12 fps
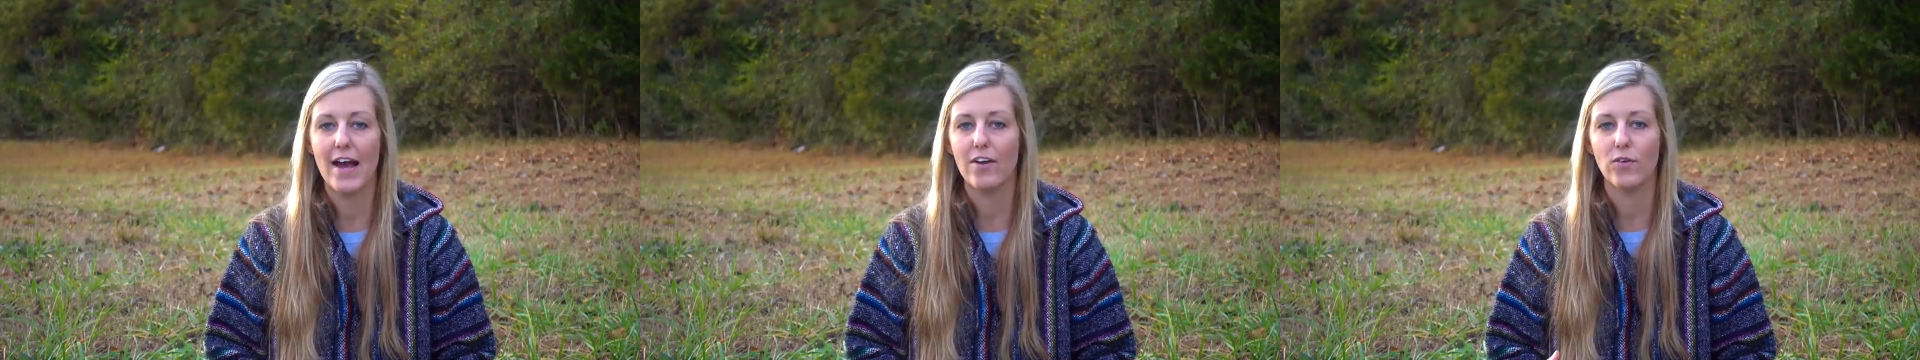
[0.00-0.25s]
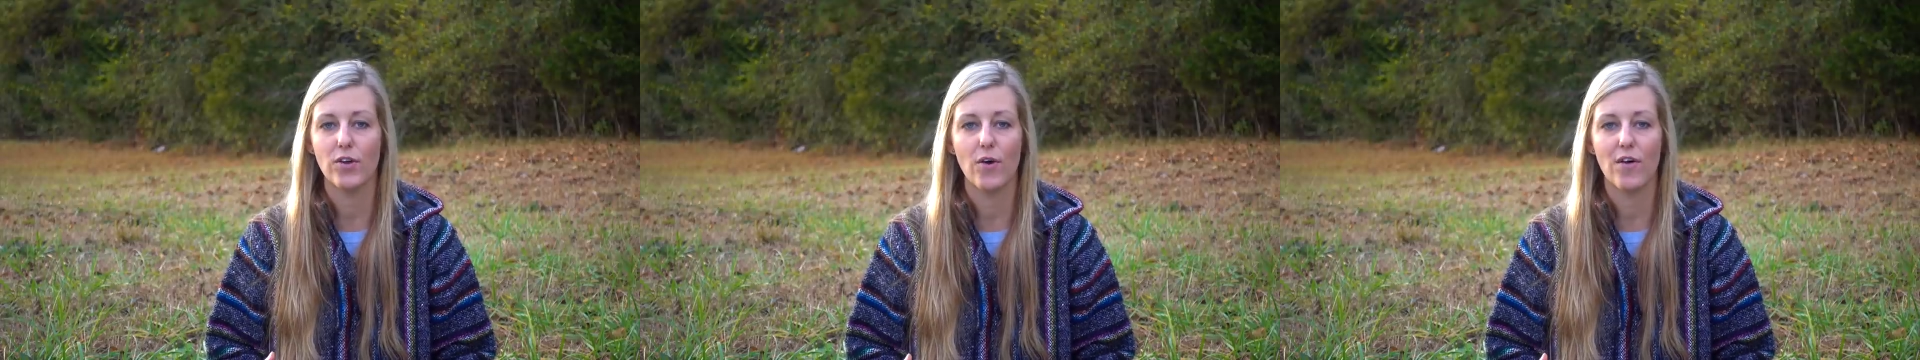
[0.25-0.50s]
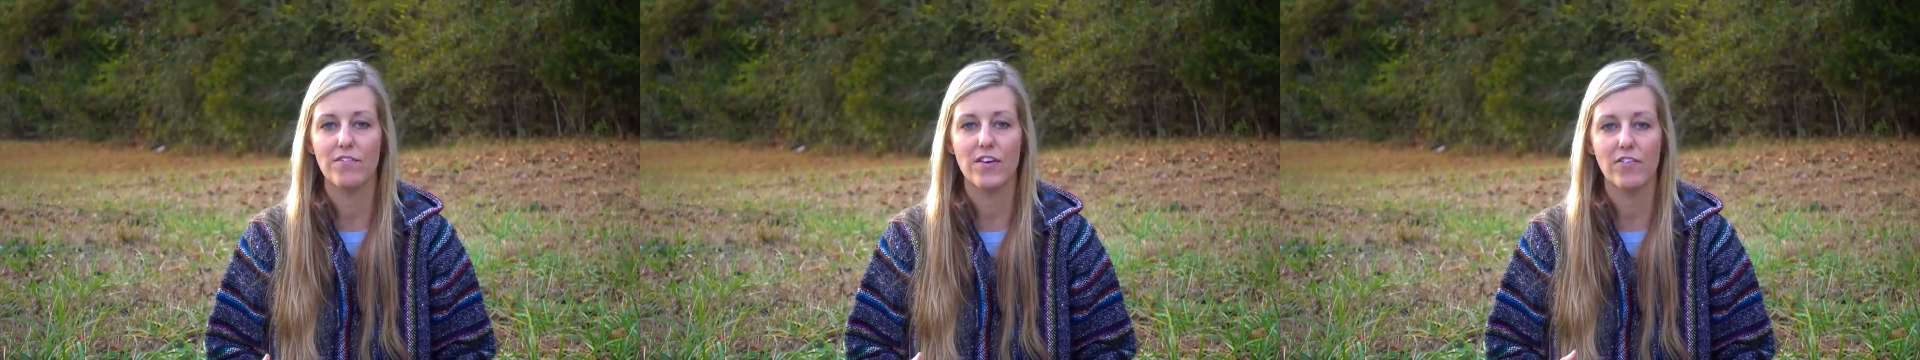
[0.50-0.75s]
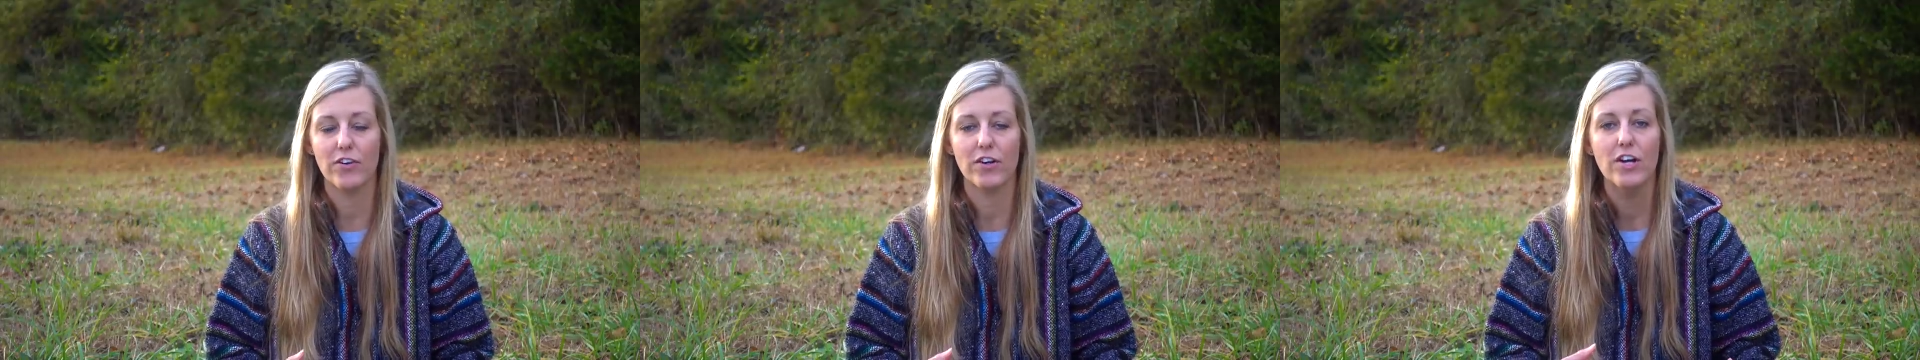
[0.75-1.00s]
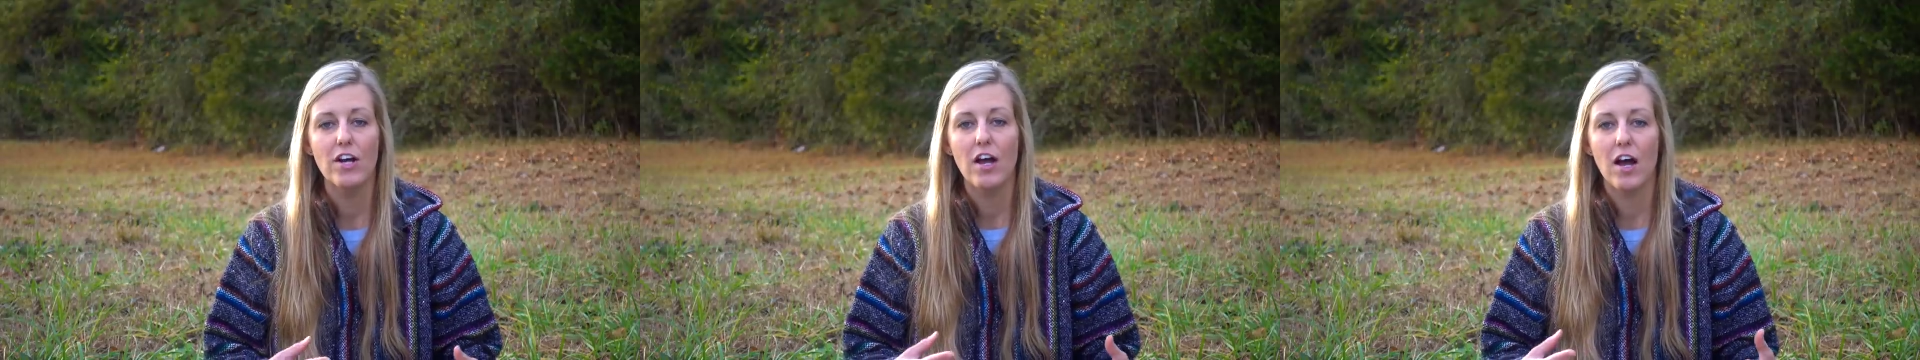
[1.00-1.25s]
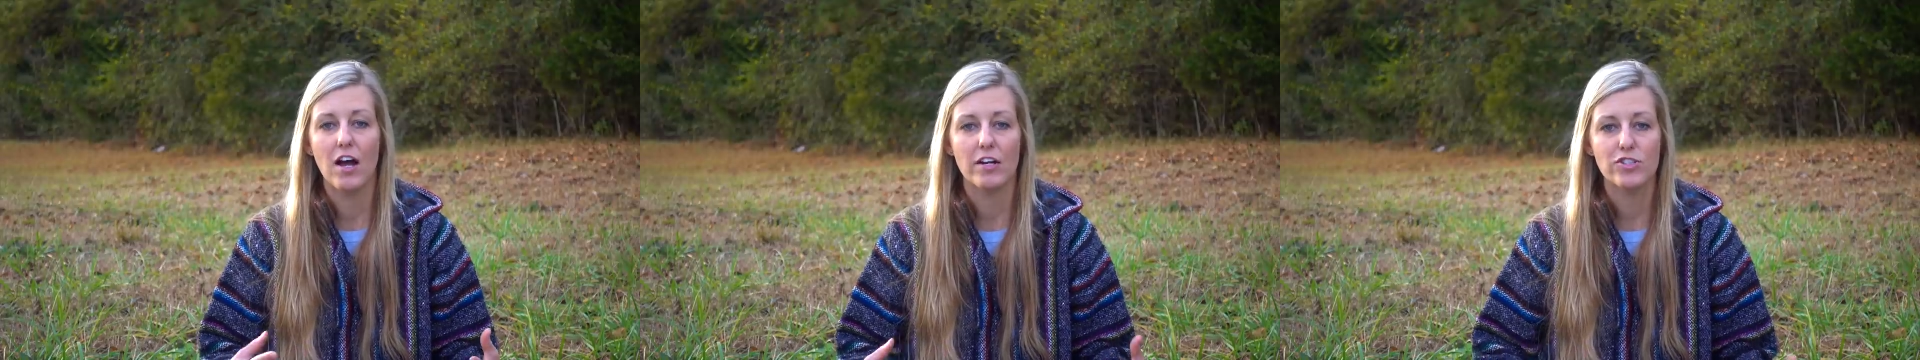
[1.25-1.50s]
I don't know. I've never
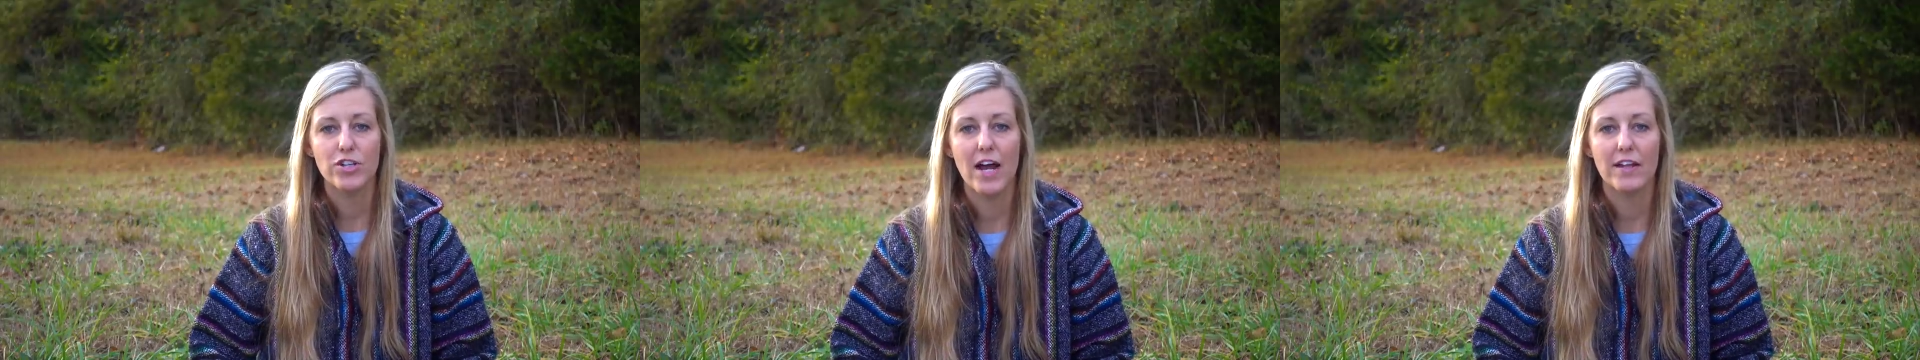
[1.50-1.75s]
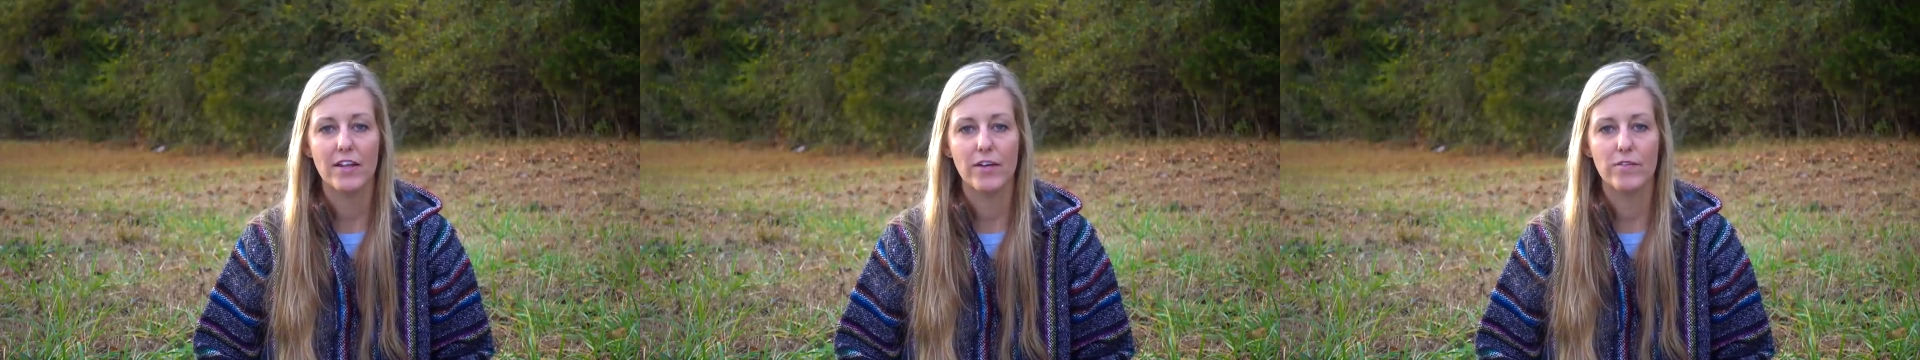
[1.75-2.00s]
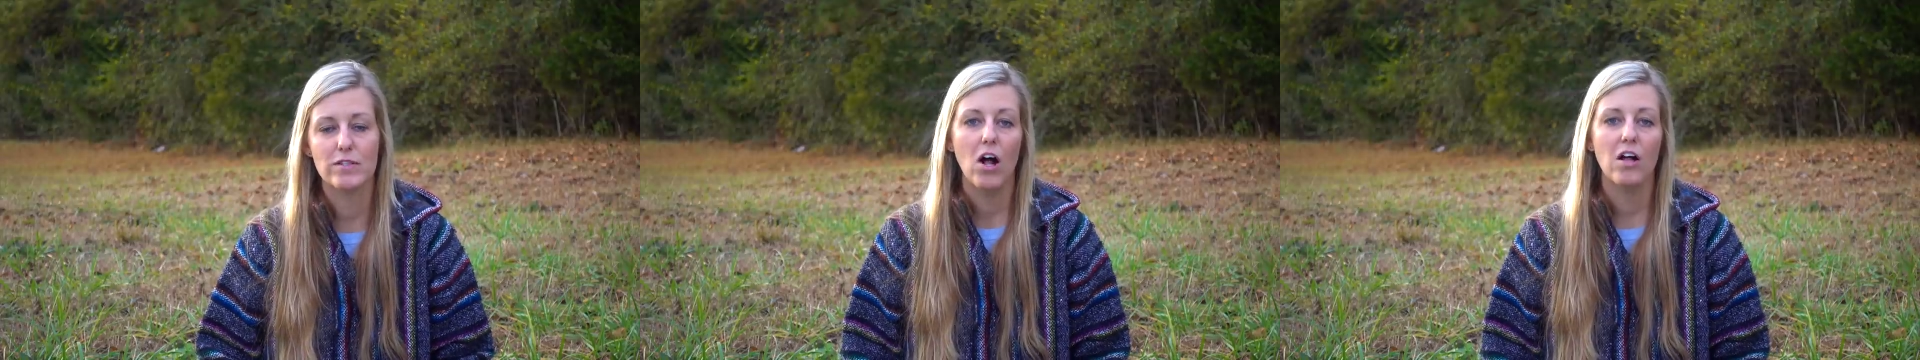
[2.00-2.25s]
uh, tried those.